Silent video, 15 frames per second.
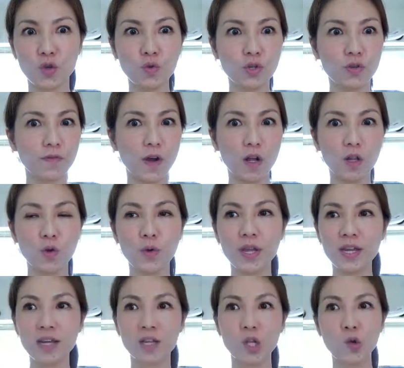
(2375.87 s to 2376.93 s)

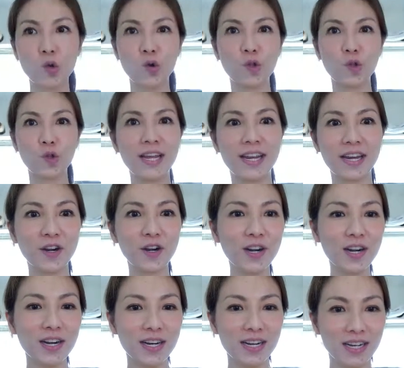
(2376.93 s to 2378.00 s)
following locally here.
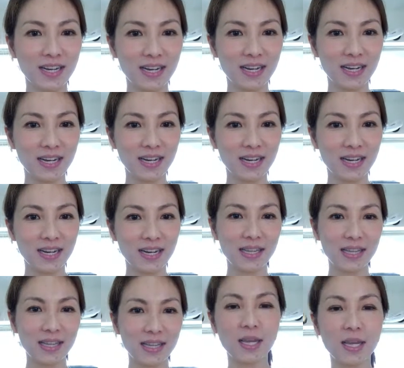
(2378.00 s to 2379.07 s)
I think at the
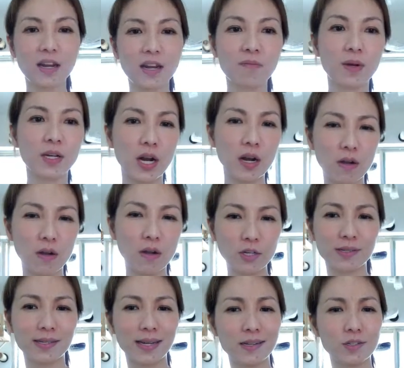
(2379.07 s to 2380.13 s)
beginning of my channel, I just
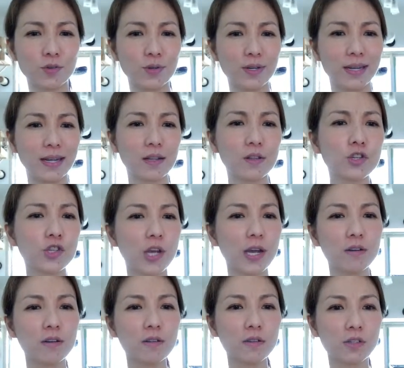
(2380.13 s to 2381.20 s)
set it to an English
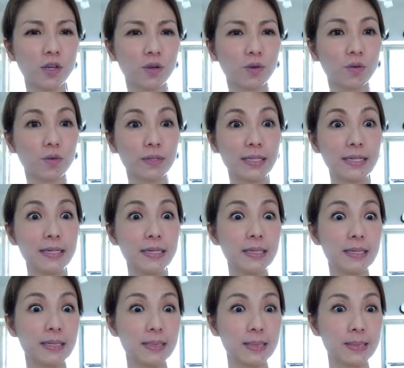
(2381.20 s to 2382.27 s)
channel. So
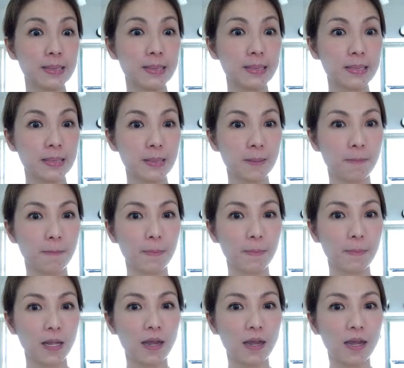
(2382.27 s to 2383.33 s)
yeah.
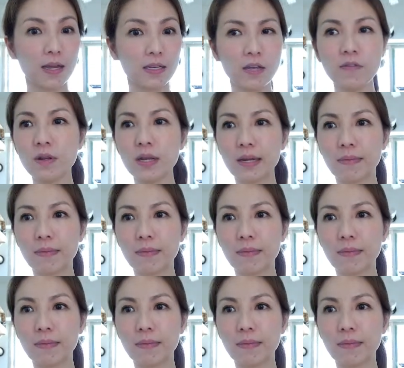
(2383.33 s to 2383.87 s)
And even like my